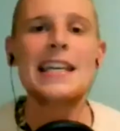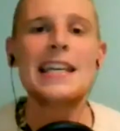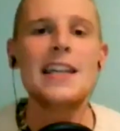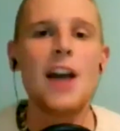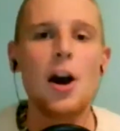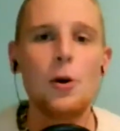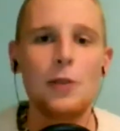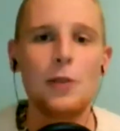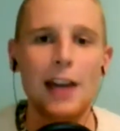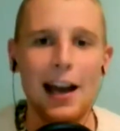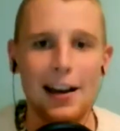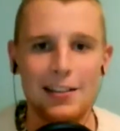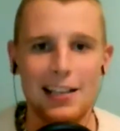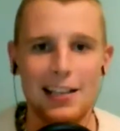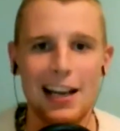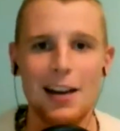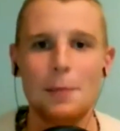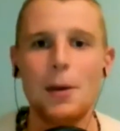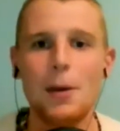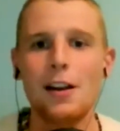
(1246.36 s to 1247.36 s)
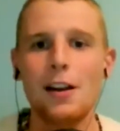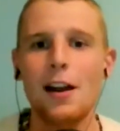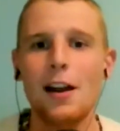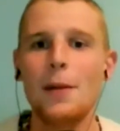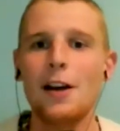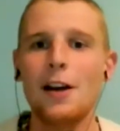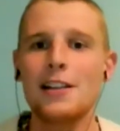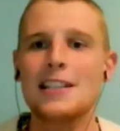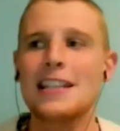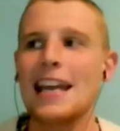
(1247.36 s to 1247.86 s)
know that, and I'm
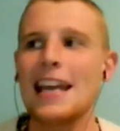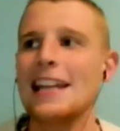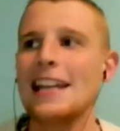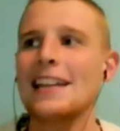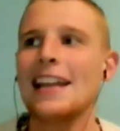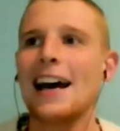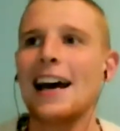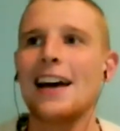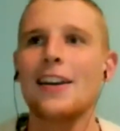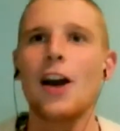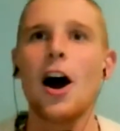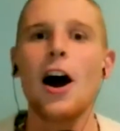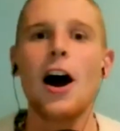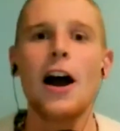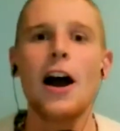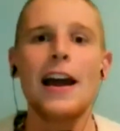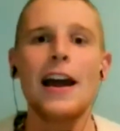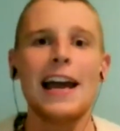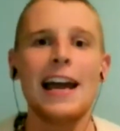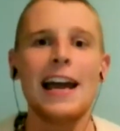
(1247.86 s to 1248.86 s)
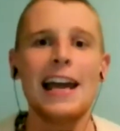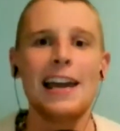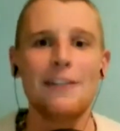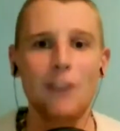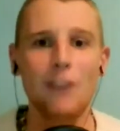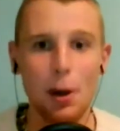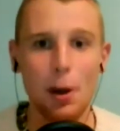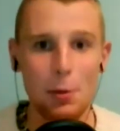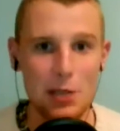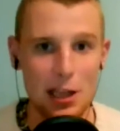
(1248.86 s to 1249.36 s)
not saying that if
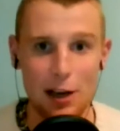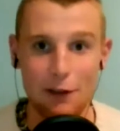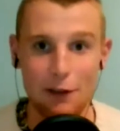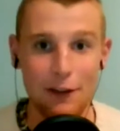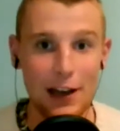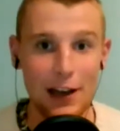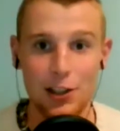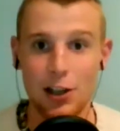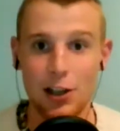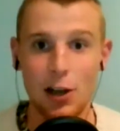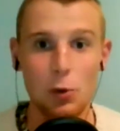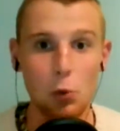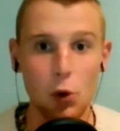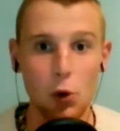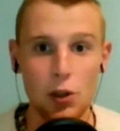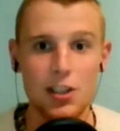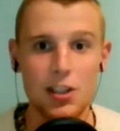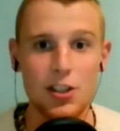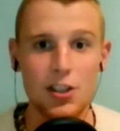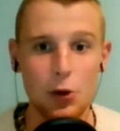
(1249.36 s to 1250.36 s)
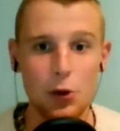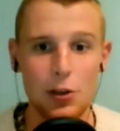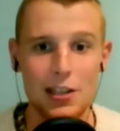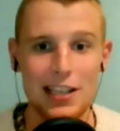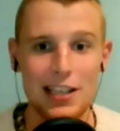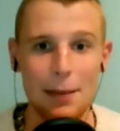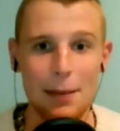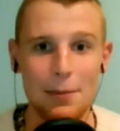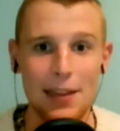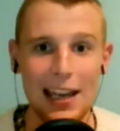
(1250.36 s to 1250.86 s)
I was the defender, I wouldn't do the
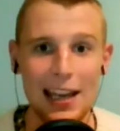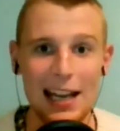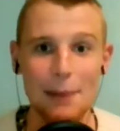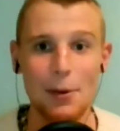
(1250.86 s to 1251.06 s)
same thing.